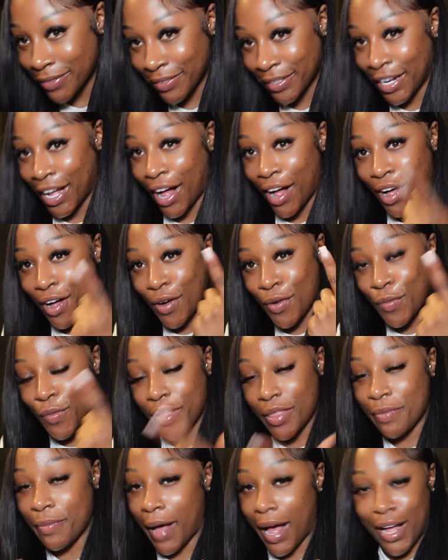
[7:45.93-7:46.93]
for y'all.
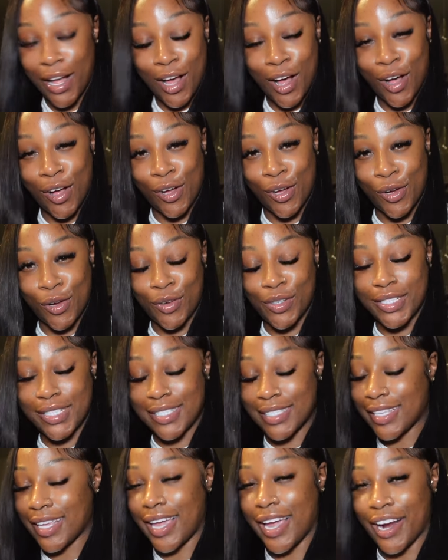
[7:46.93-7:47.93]
With my code
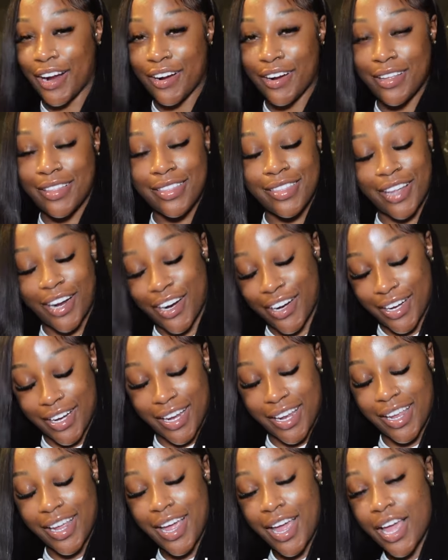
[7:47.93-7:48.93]

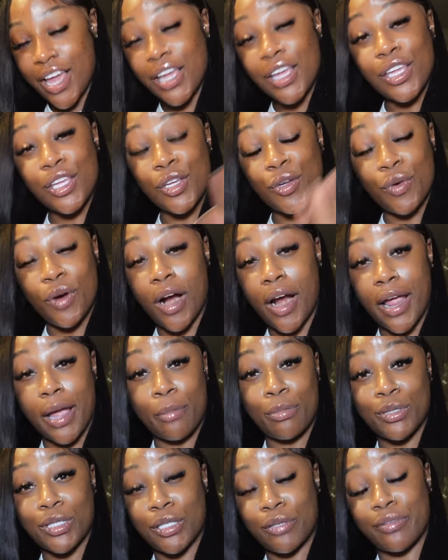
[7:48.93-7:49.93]
Sierra30, you are
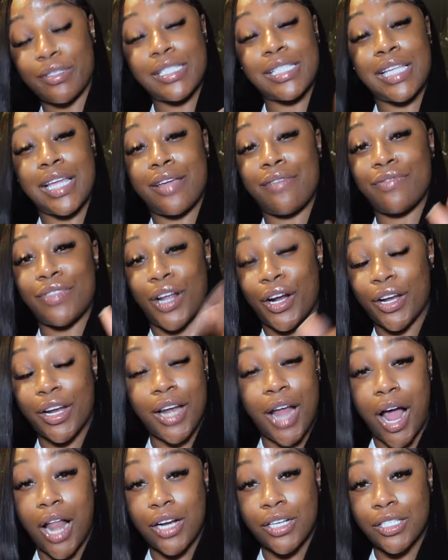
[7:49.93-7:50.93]
able to receive
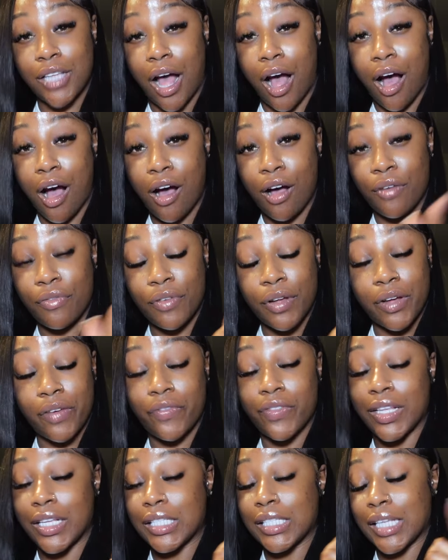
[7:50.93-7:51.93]
$30 off
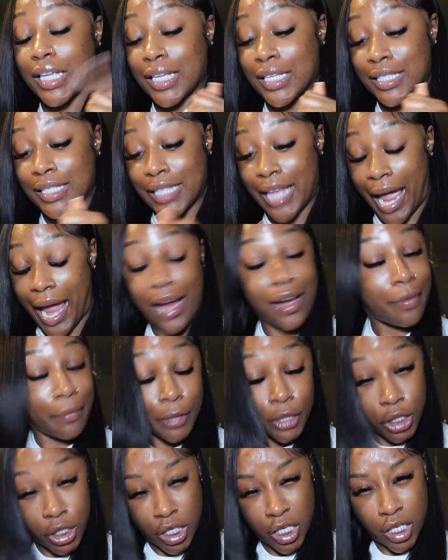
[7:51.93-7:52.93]
of this exact
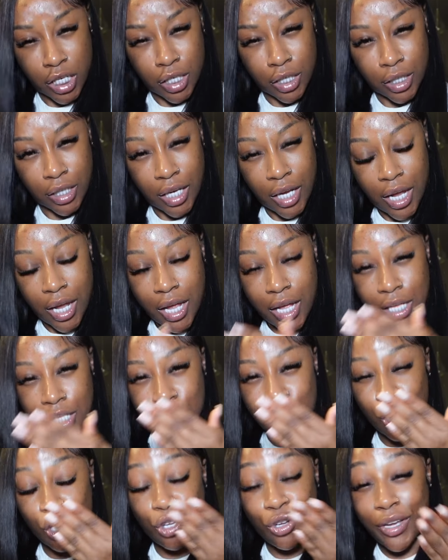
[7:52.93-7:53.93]
machine.
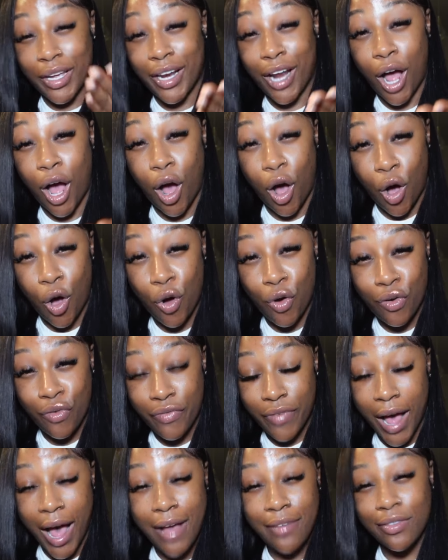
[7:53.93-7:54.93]
So you get a whole
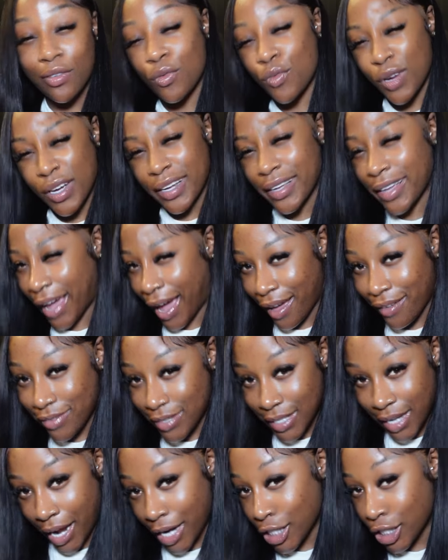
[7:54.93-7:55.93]
5-in-1
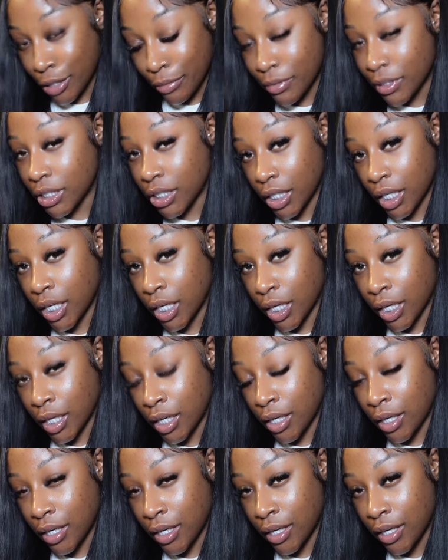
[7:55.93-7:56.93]
cavitation machine
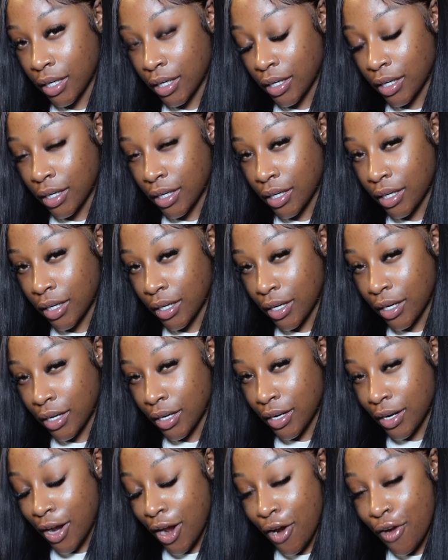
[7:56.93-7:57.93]

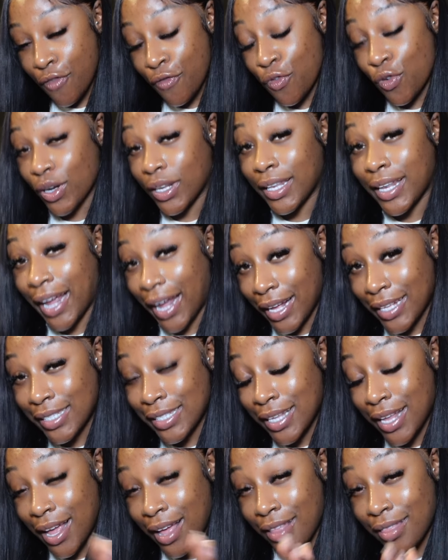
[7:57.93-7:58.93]
for
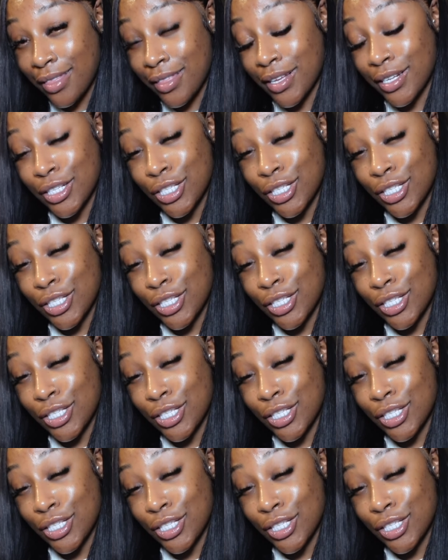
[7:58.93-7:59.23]
less than